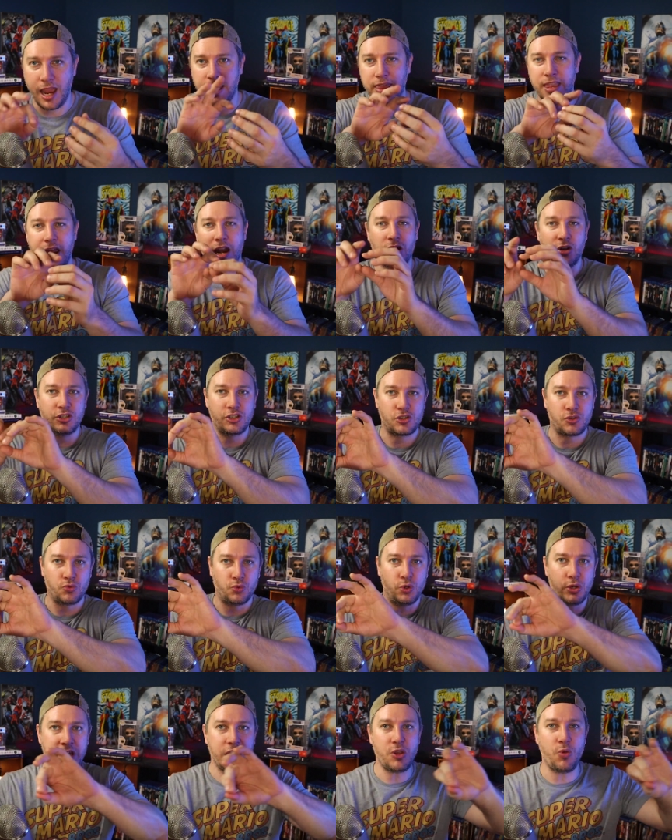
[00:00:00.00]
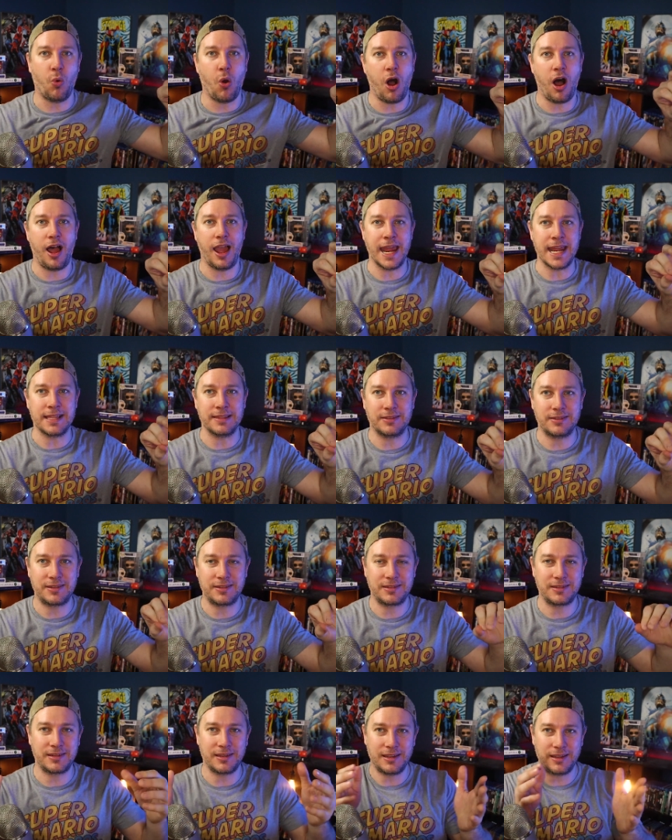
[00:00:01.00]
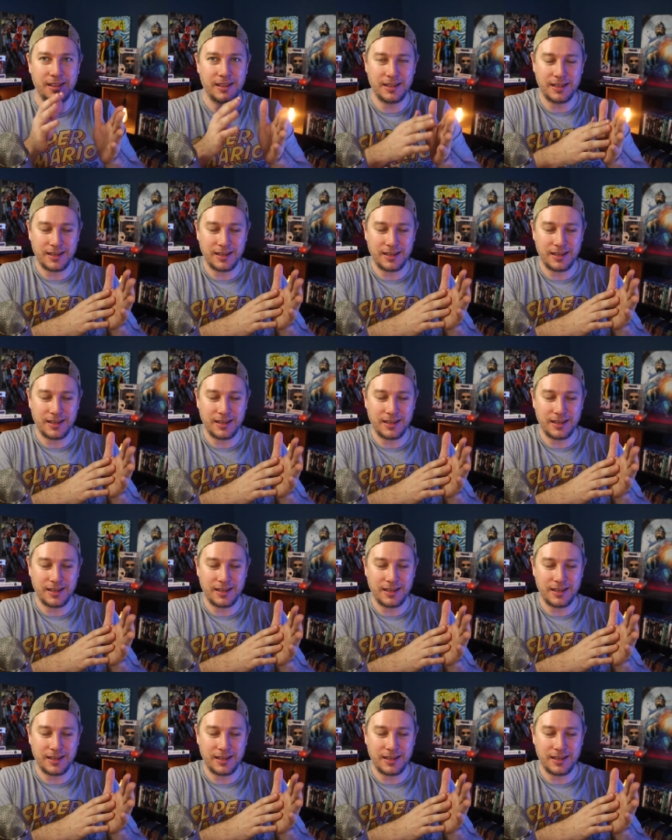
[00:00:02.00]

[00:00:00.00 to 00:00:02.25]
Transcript: and then it just rewinds